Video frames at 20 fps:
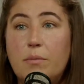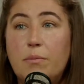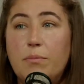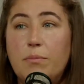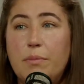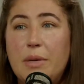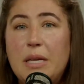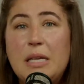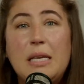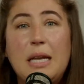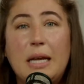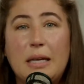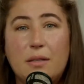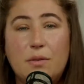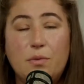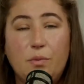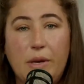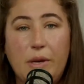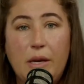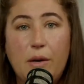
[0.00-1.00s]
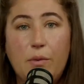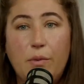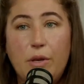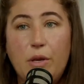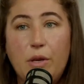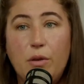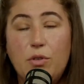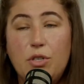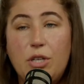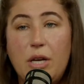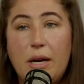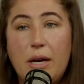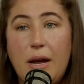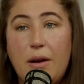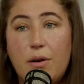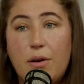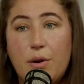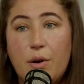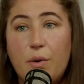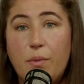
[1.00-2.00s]
mid next week, when you check out
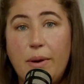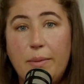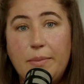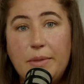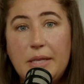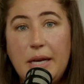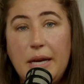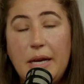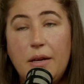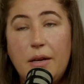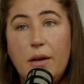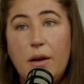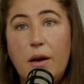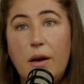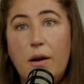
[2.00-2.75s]
on our website,